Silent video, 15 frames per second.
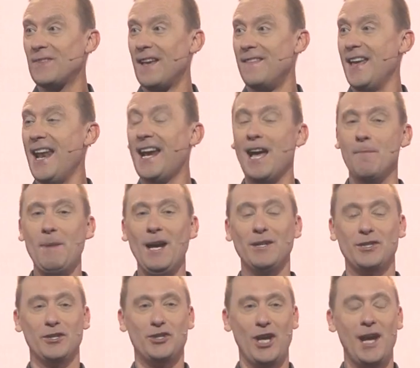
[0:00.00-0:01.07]
Then I got married
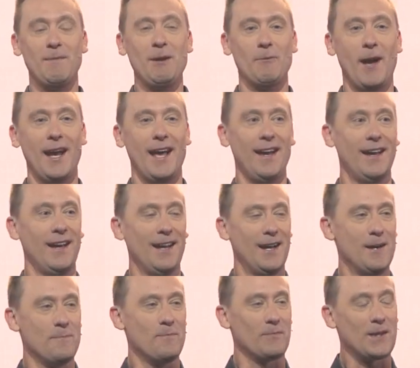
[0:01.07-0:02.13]
to Jamie right out
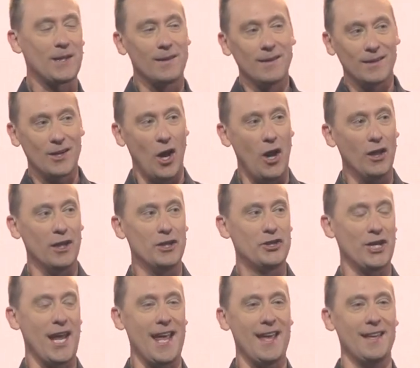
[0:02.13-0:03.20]
of college,
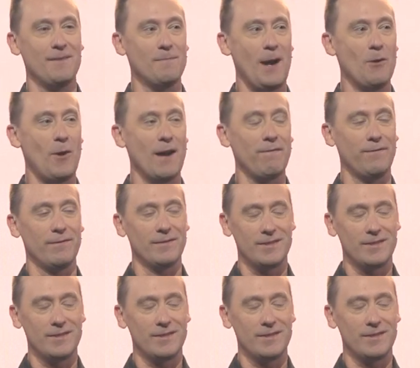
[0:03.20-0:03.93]
and my wife,